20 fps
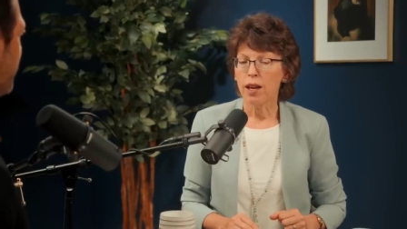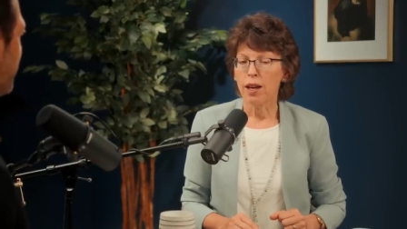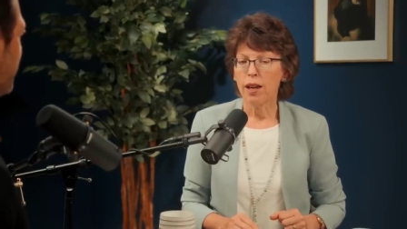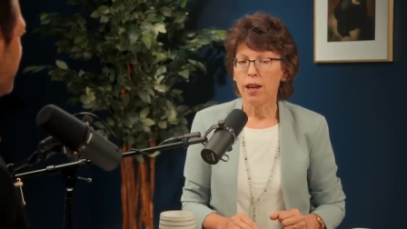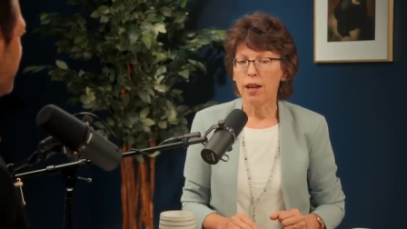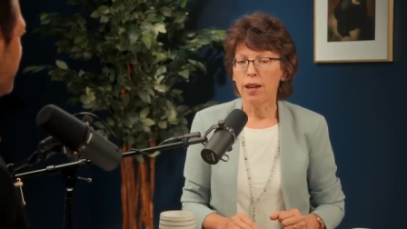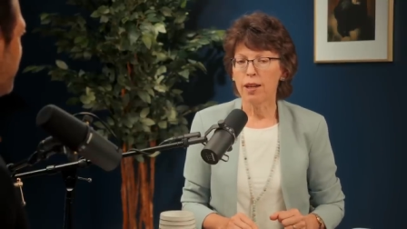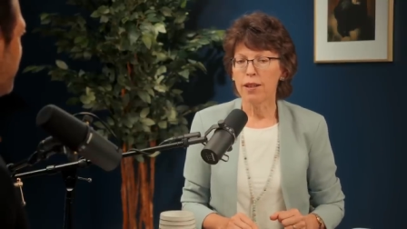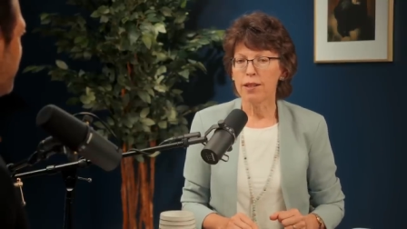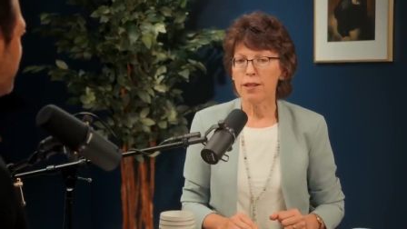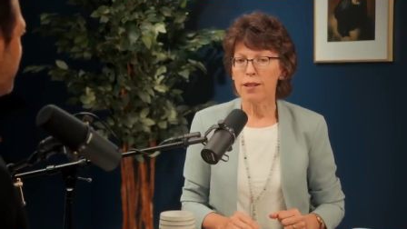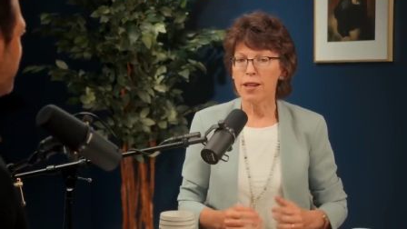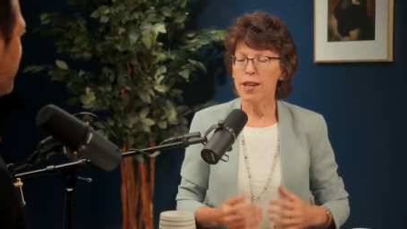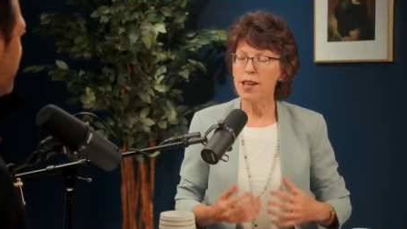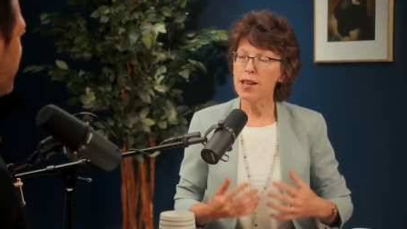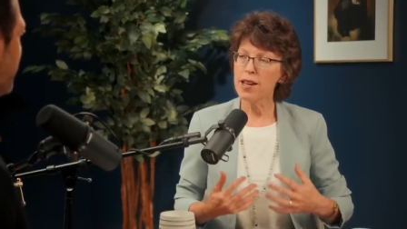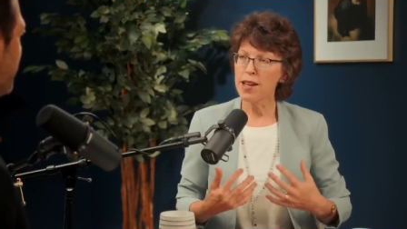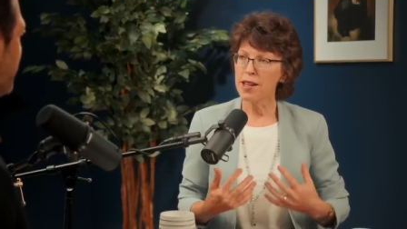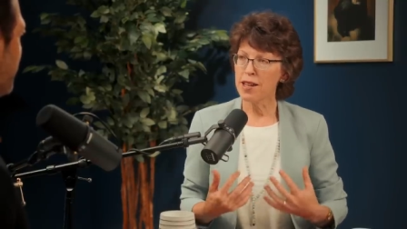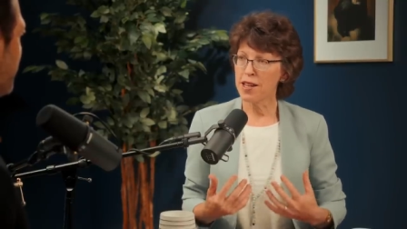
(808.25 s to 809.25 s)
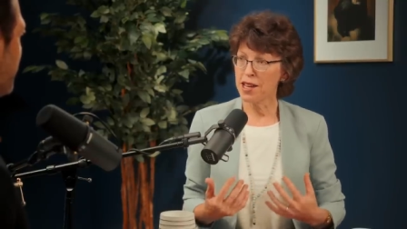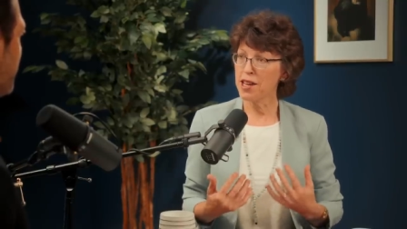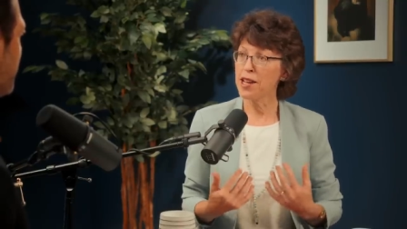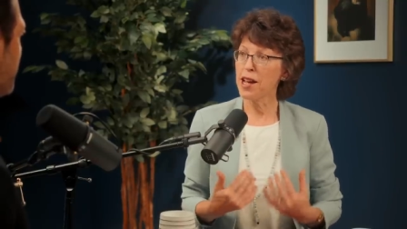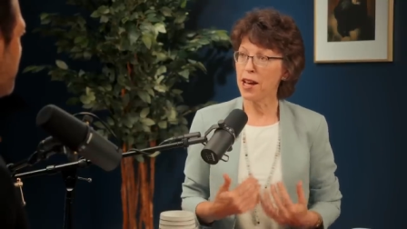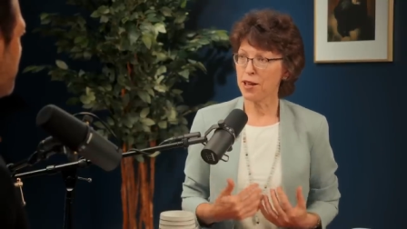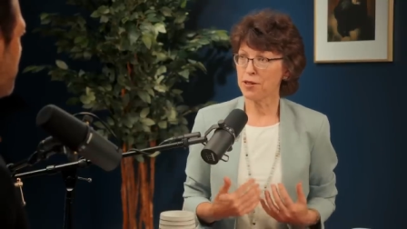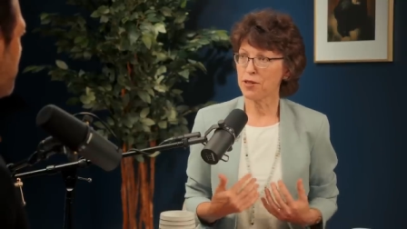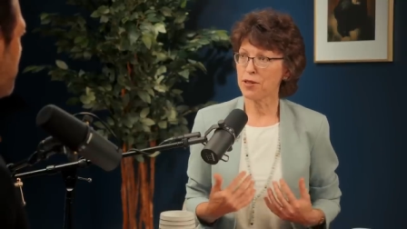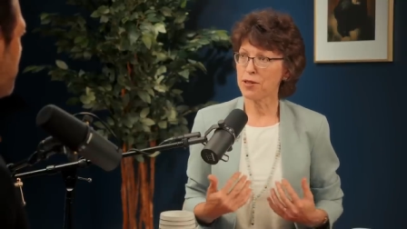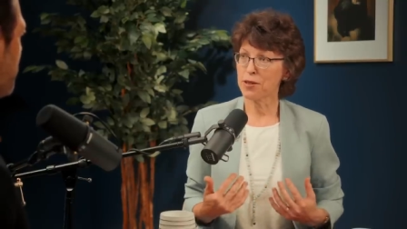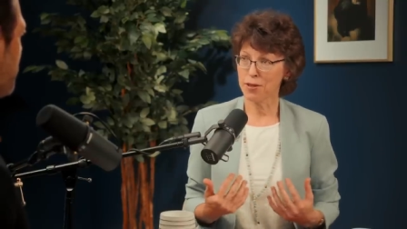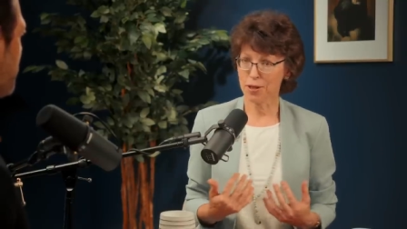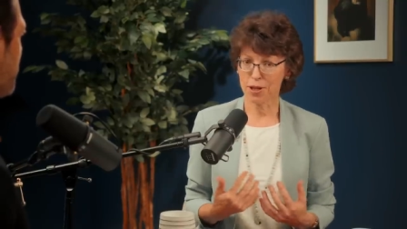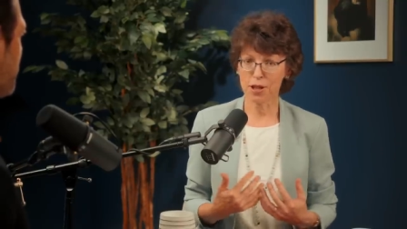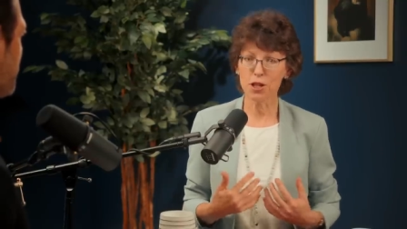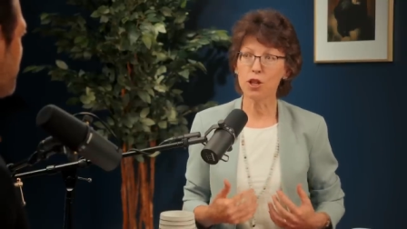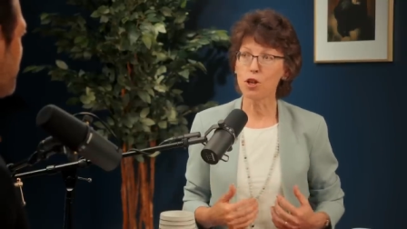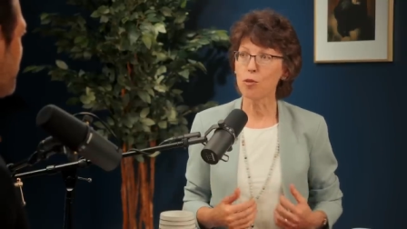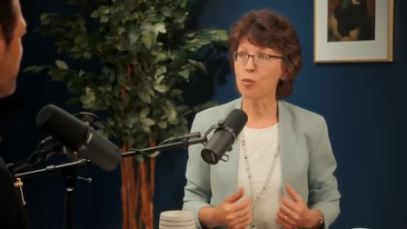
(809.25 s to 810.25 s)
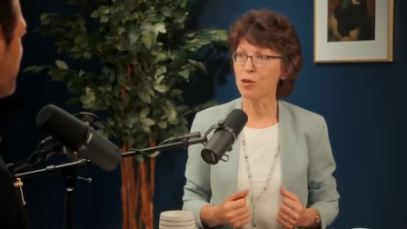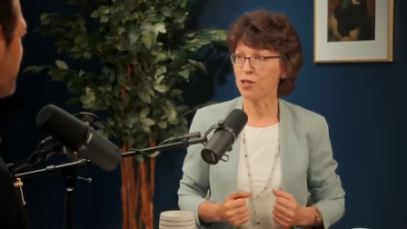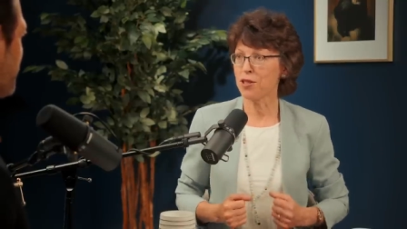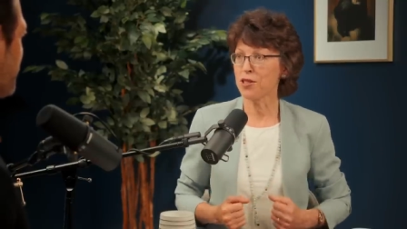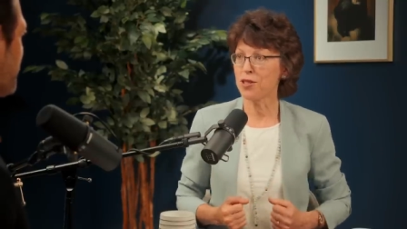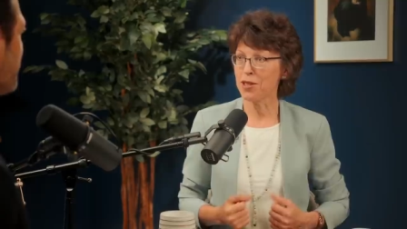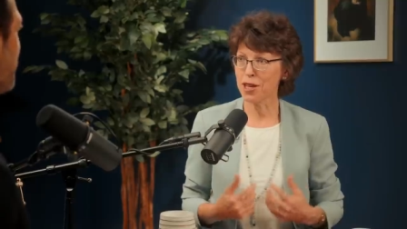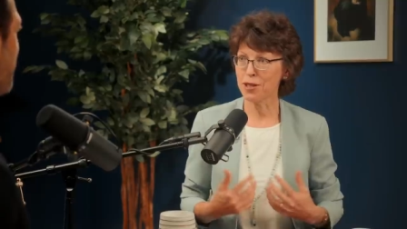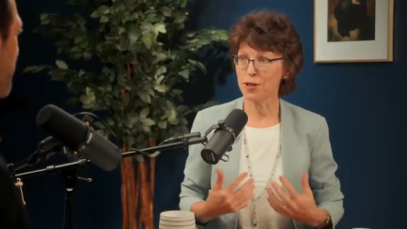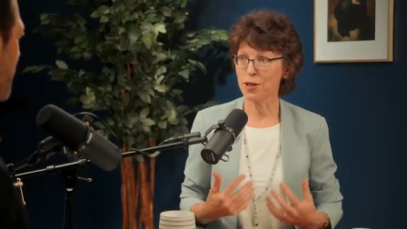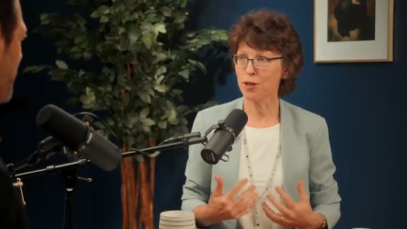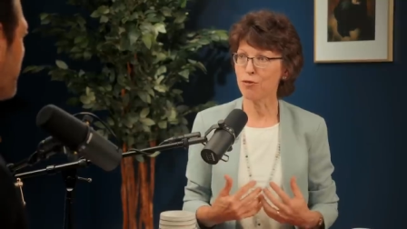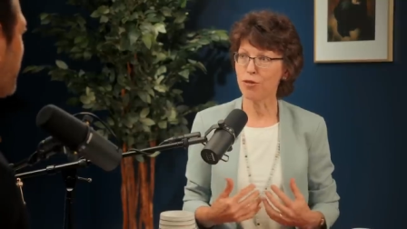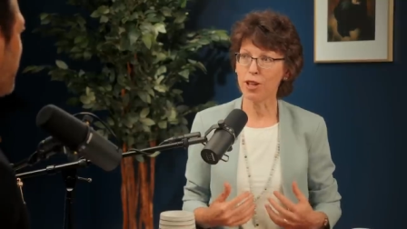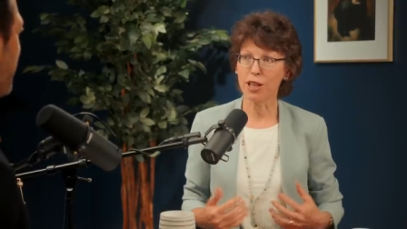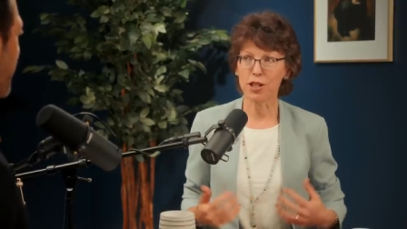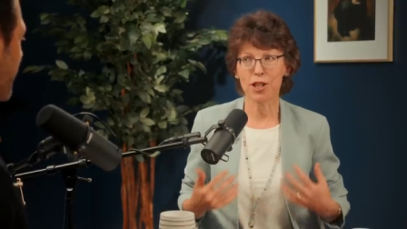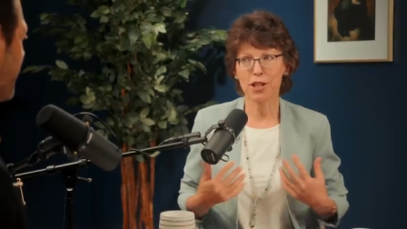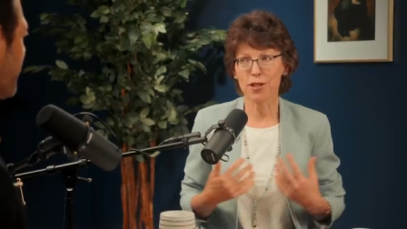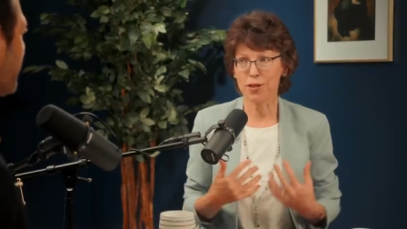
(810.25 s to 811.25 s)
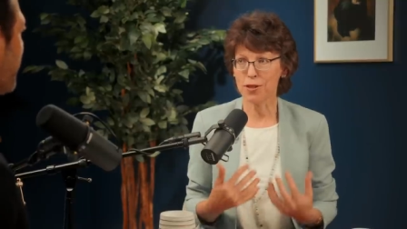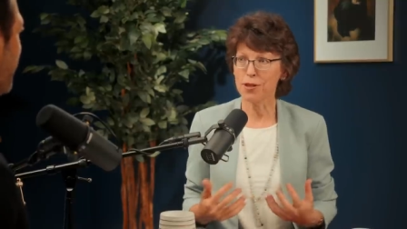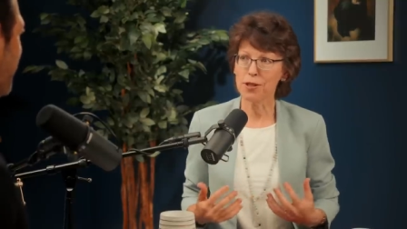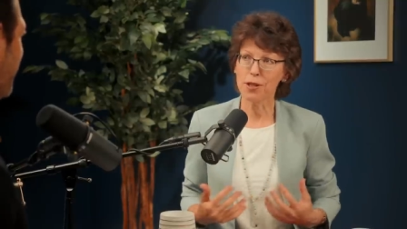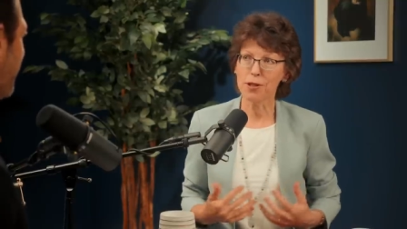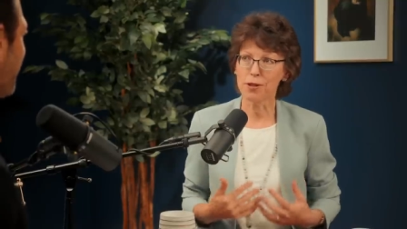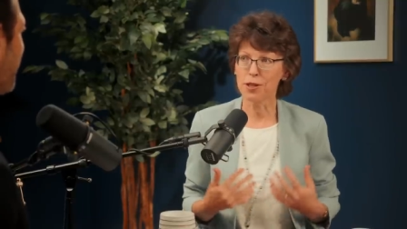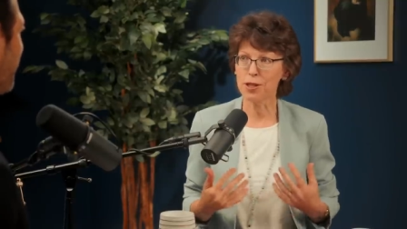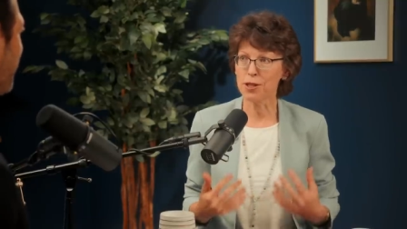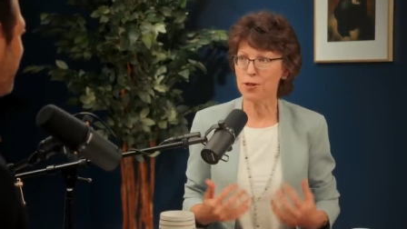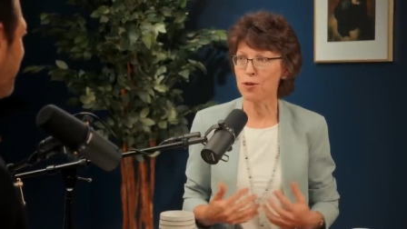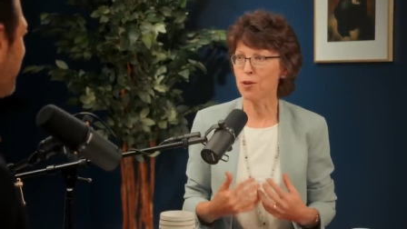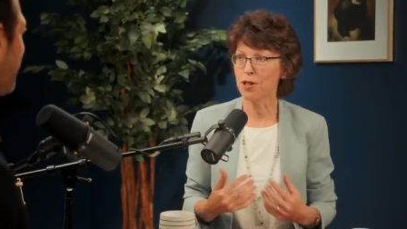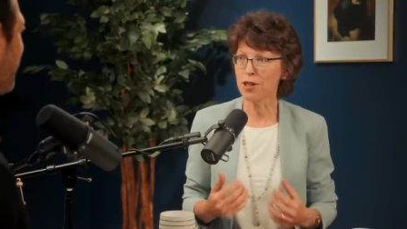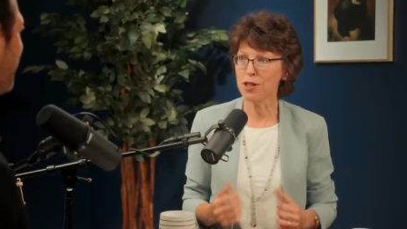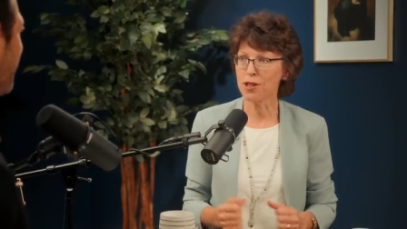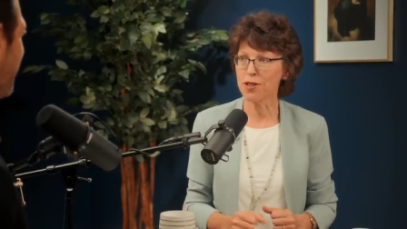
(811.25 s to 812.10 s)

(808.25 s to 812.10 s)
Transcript: and he he has concupiscence, he has the flesh, he has the you know disorder right.